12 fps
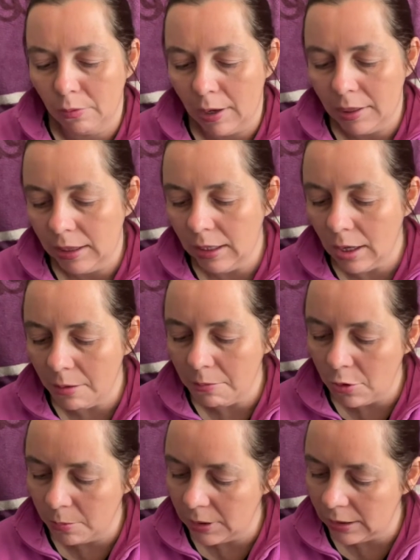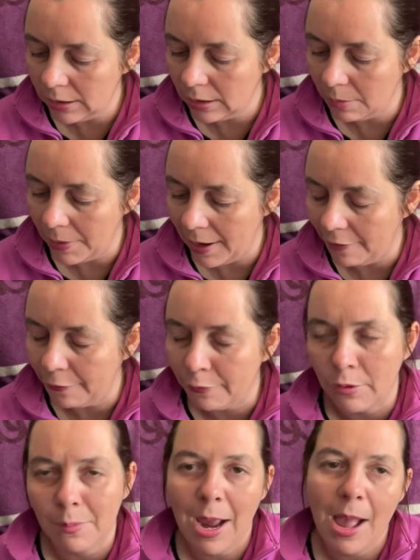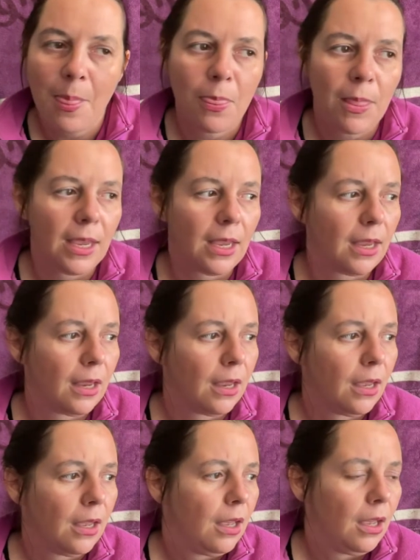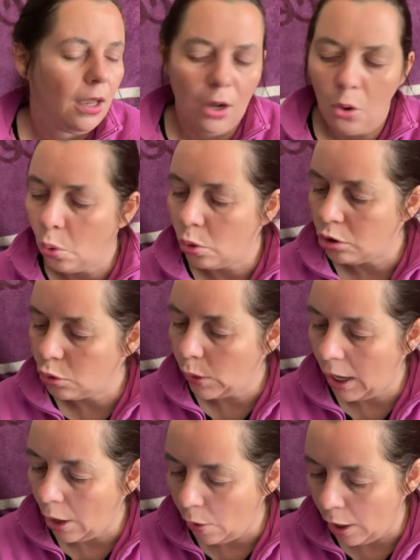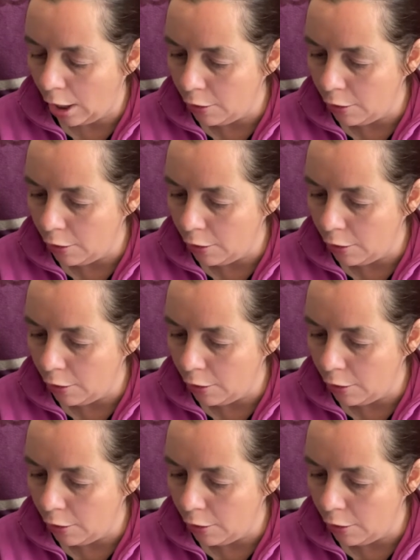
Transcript: I think I warmed this in the bathroom and the laundry area.